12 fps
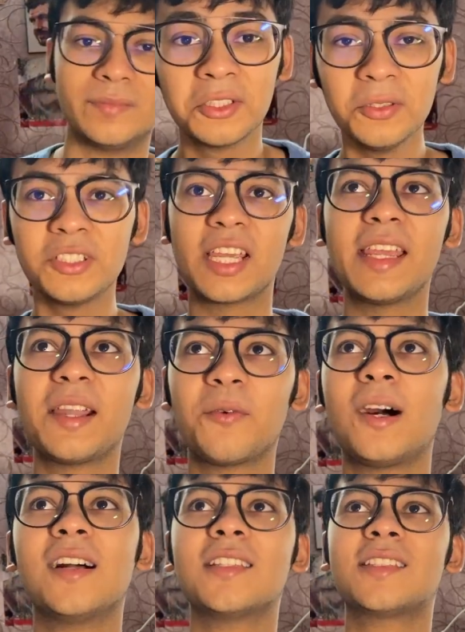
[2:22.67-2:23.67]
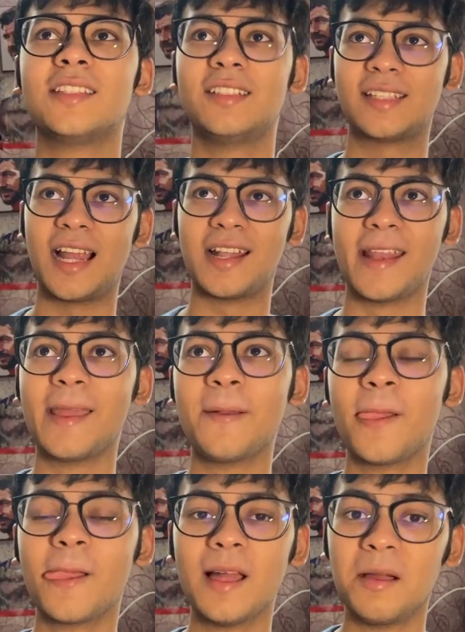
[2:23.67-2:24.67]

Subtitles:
Through JEE Advance, sadly,